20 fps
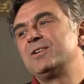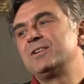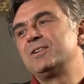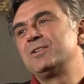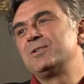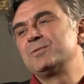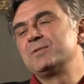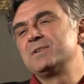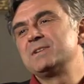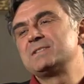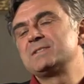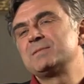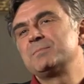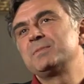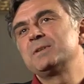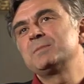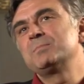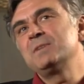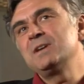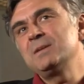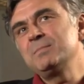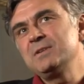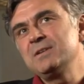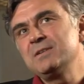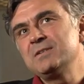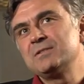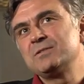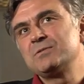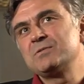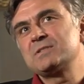Always. But
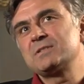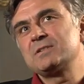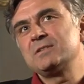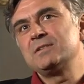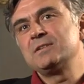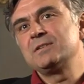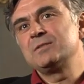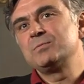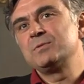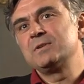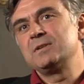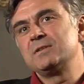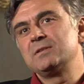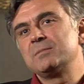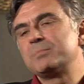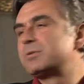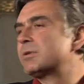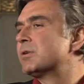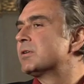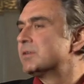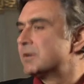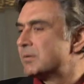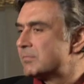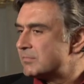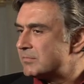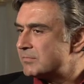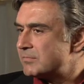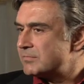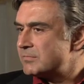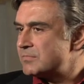maybe to start with the
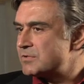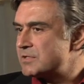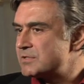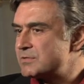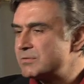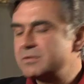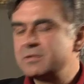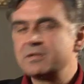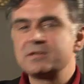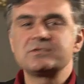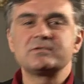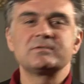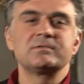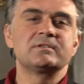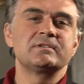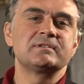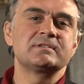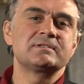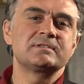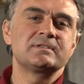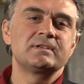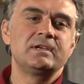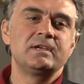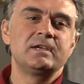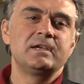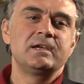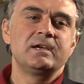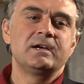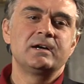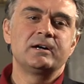program, just to touch on this.
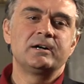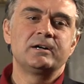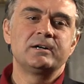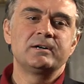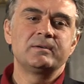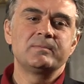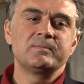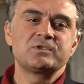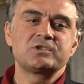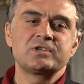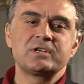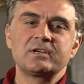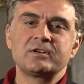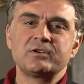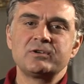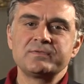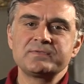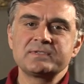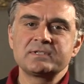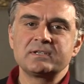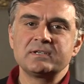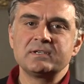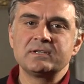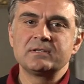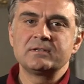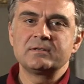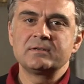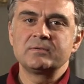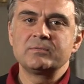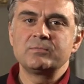Tchaikovsky,
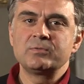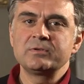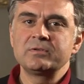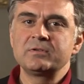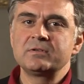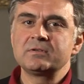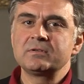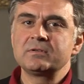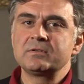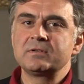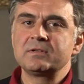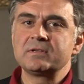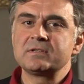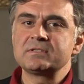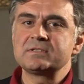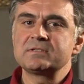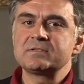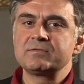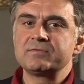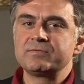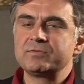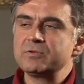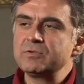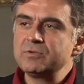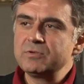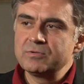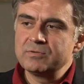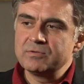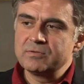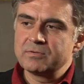what does for
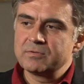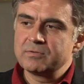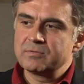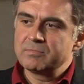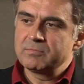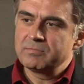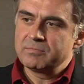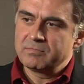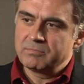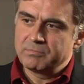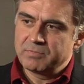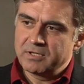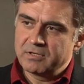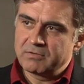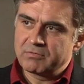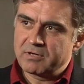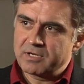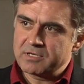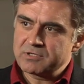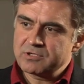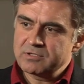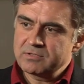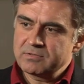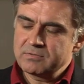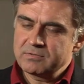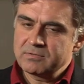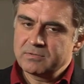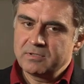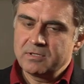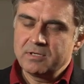you, being
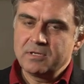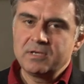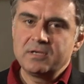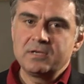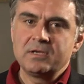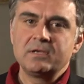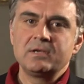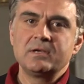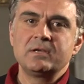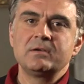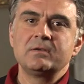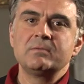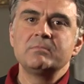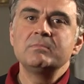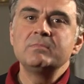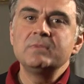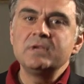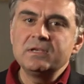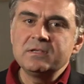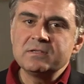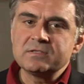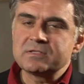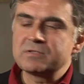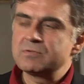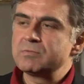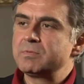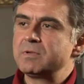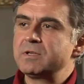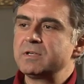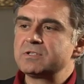Russian, means
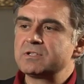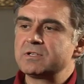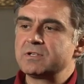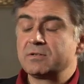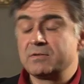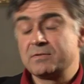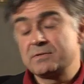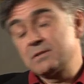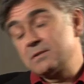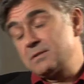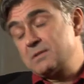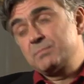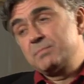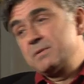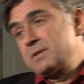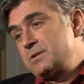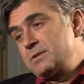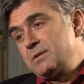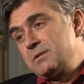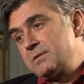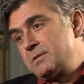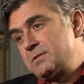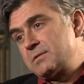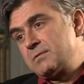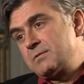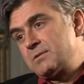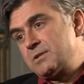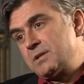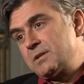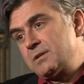to play Tchaikovsky, and especially this
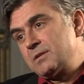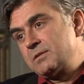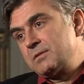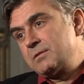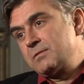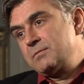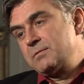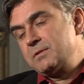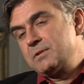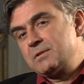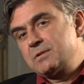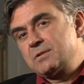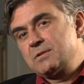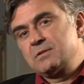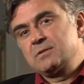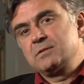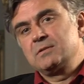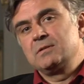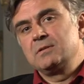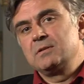concerto, which...